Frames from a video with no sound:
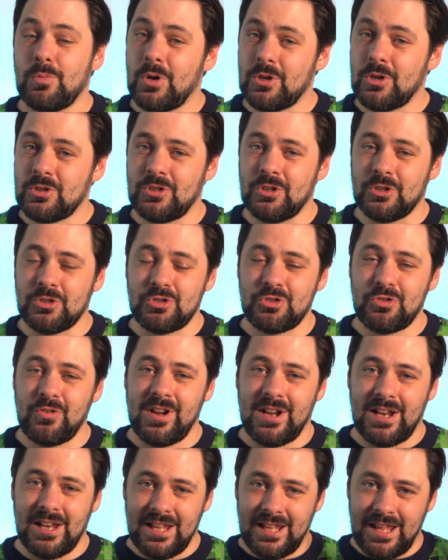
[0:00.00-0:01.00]
whilst not
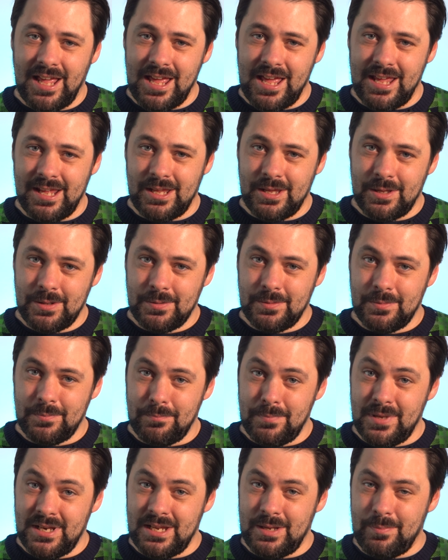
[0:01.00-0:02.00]
strictly a
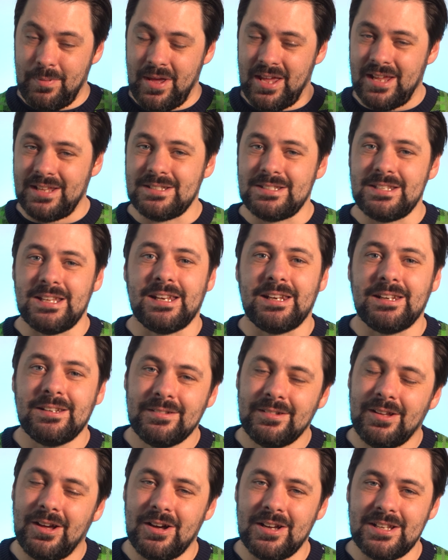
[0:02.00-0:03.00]
mini painting
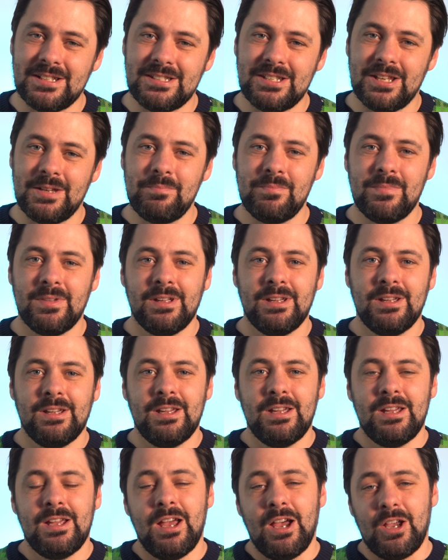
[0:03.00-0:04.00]
item,
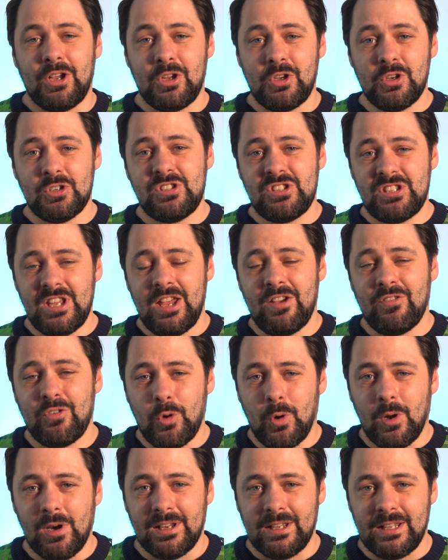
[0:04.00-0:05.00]
a good set of
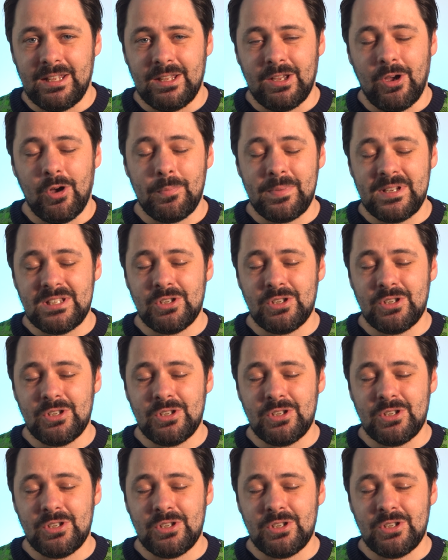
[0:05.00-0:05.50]
quality hobby